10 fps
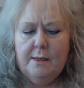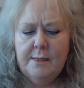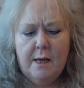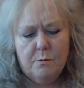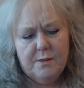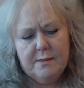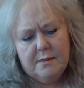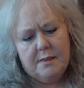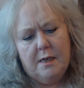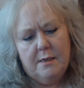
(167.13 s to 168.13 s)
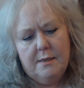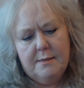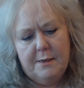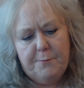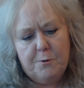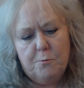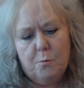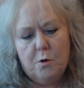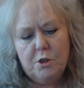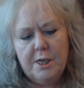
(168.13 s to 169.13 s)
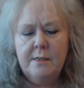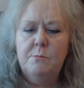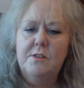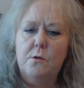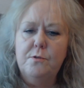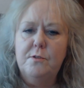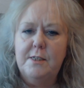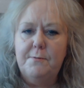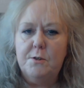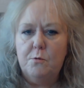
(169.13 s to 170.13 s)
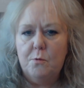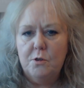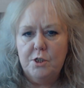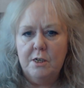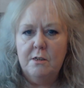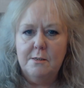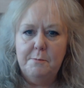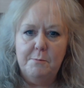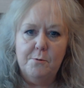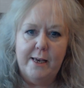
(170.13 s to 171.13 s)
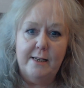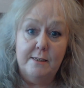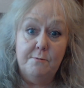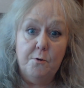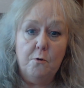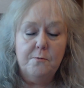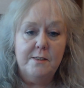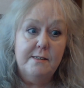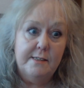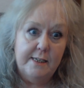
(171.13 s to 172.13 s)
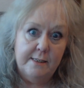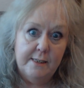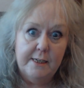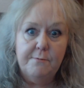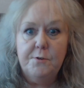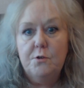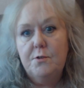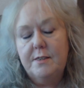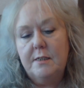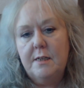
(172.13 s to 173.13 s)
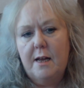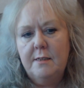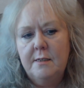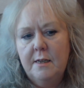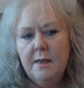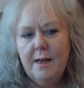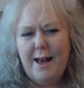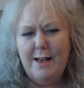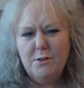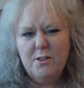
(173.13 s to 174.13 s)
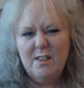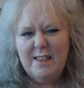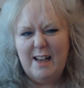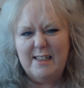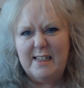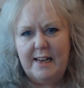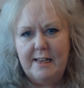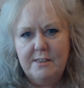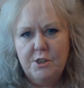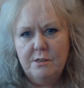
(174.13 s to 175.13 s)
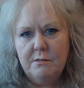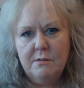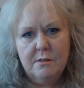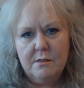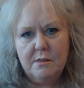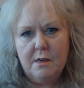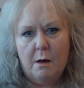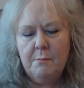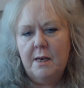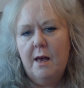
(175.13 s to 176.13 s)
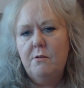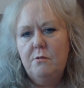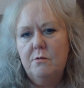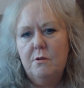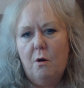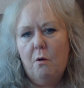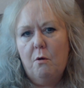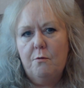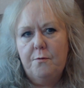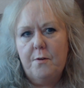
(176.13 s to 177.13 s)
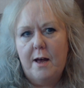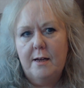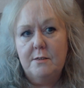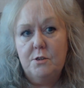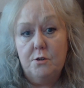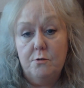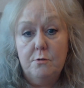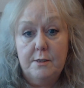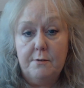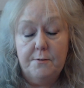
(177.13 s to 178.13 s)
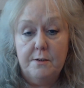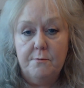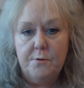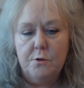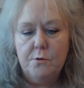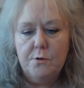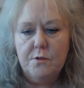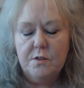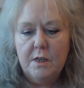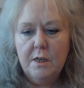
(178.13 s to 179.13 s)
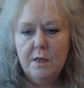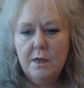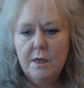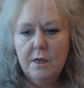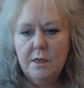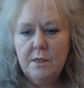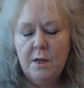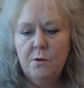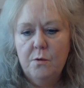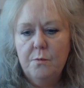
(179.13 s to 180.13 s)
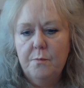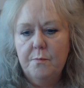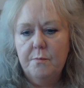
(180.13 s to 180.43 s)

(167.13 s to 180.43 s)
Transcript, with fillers: and that was difficult watching. It was also difficult watching other people getting involved and stating their views, and, and actually aggression coming out of uh, two different views. Now,